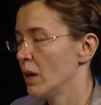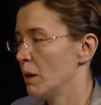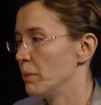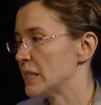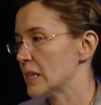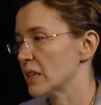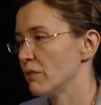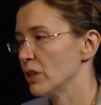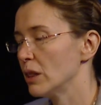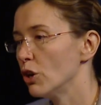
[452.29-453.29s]
basically
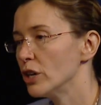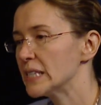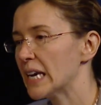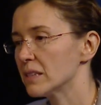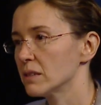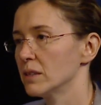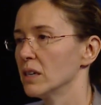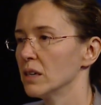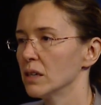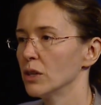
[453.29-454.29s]
we learned that
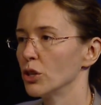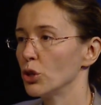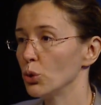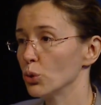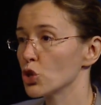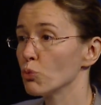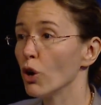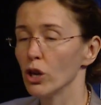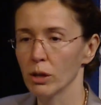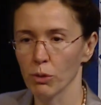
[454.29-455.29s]
the huge
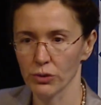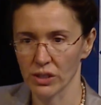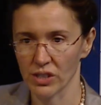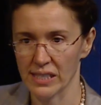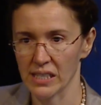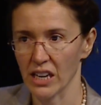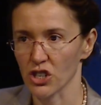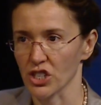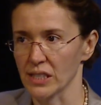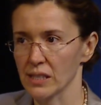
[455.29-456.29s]
volume of the
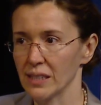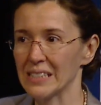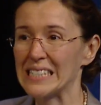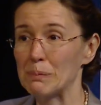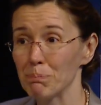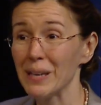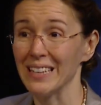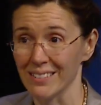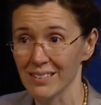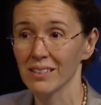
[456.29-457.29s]
transactions and the
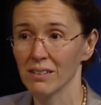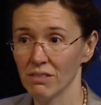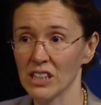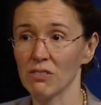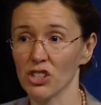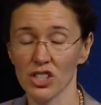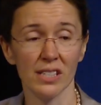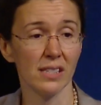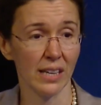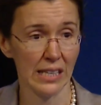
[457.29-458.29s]
speed with which
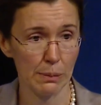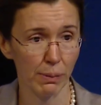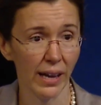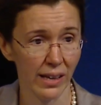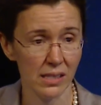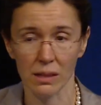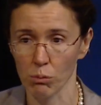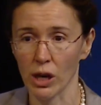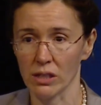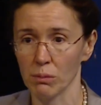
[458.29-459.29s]
this takes place in
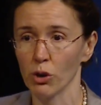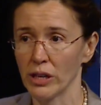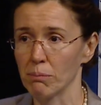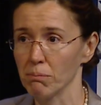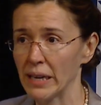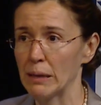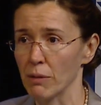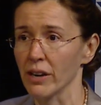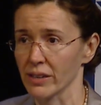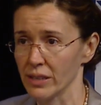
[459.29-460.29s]
modern money, money
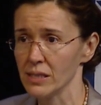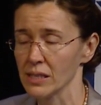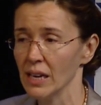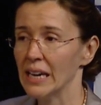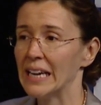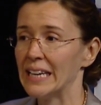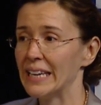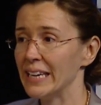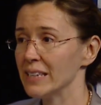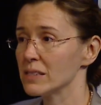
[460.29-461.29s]
markets
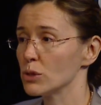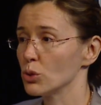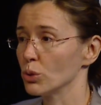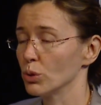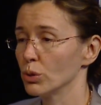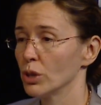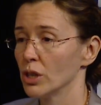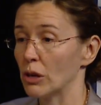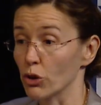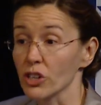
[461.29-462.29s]
leads to
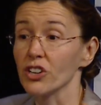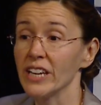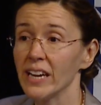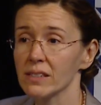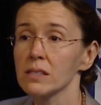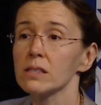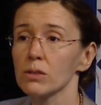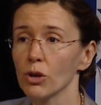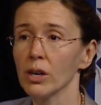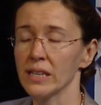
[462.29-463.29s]
or creates
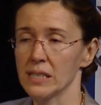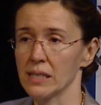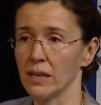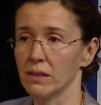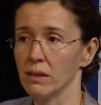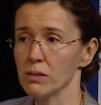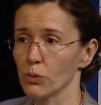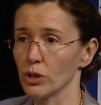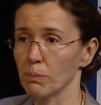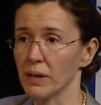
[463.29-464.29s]
strong incentives
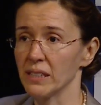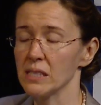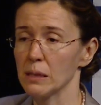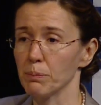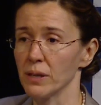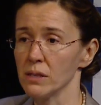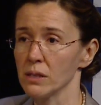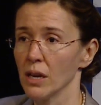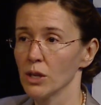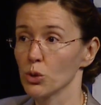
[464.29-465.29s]
for the participants
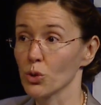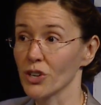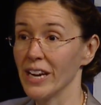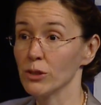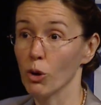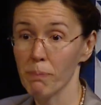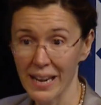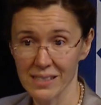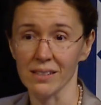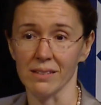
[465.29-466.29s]
to create
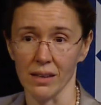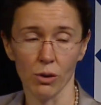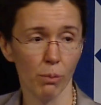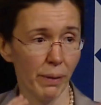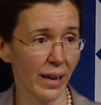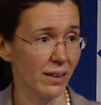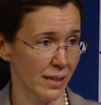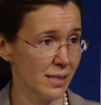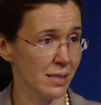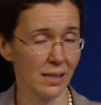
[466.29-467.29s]
opacity,
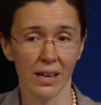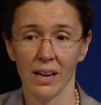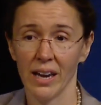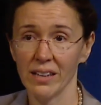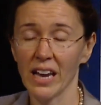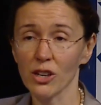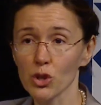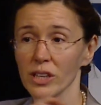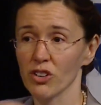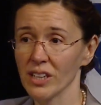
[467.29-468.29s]
opaqueness, and
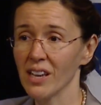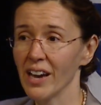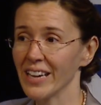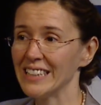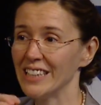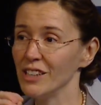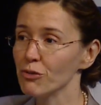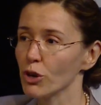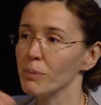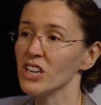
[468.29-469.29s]
actually rely on
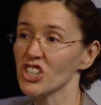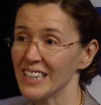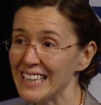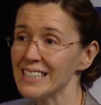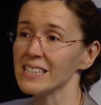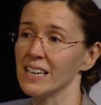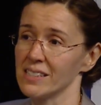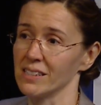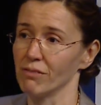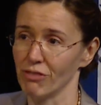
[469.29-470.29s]
information
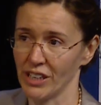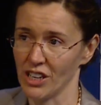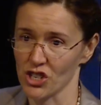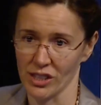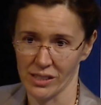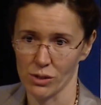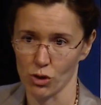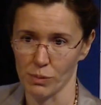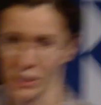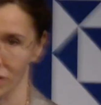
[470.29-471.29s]
insensitive financial
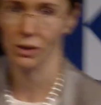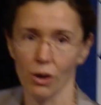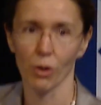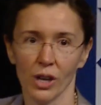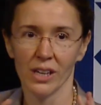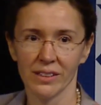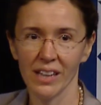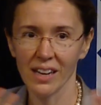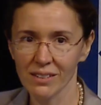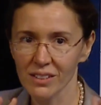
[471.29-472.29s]
instruments. So,
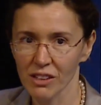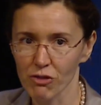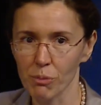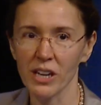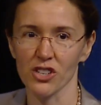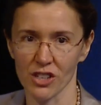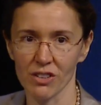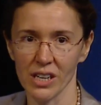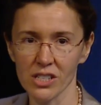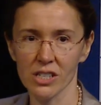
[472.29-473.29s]
not information
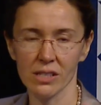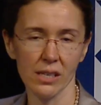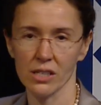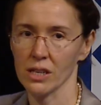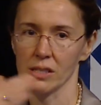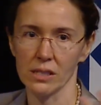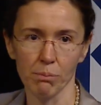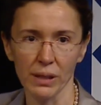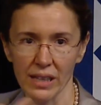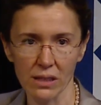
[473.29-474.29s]
rich, such as
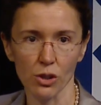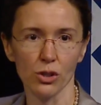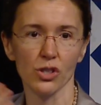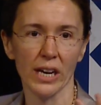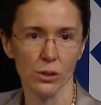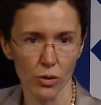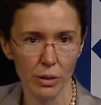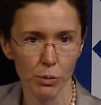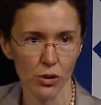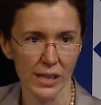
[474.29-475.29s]
simple debt contracts or
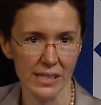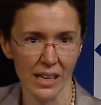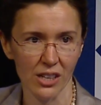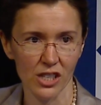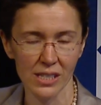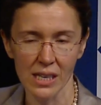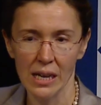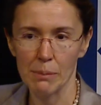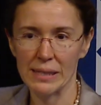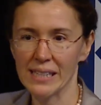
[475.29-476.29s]
repo transactions,
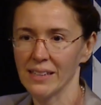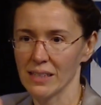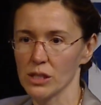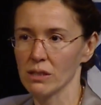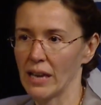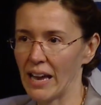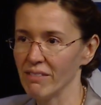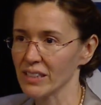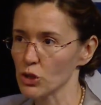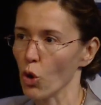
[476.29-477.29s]
but then this,
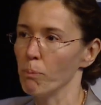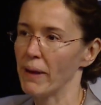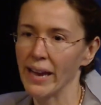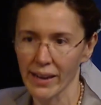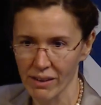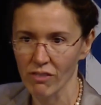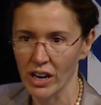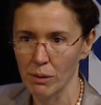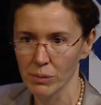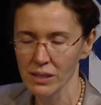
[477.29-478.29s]
having this opaque
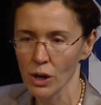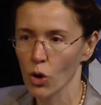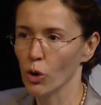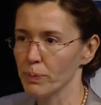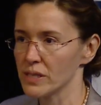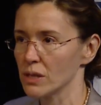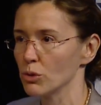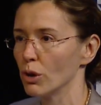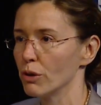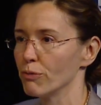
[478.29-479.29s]
environment opens the
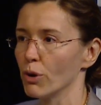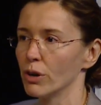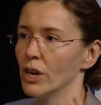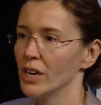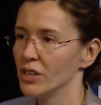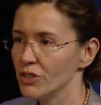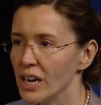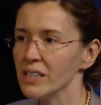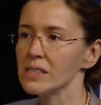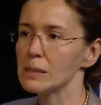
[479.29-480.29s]
door for
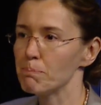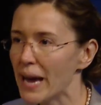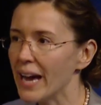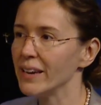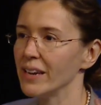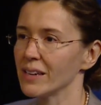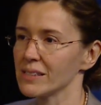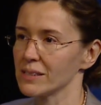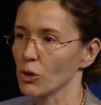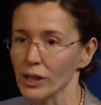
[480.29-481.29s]
runs,
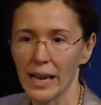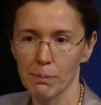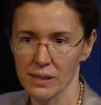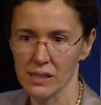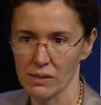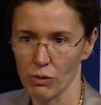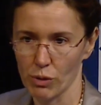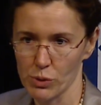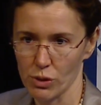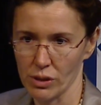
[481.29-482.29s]
panics, collapses, as we've
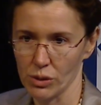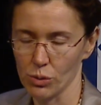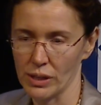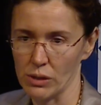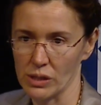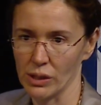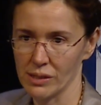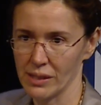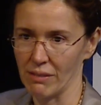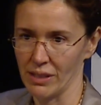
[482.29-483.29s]
observed in
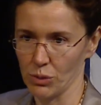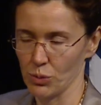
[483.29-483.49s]
2007 and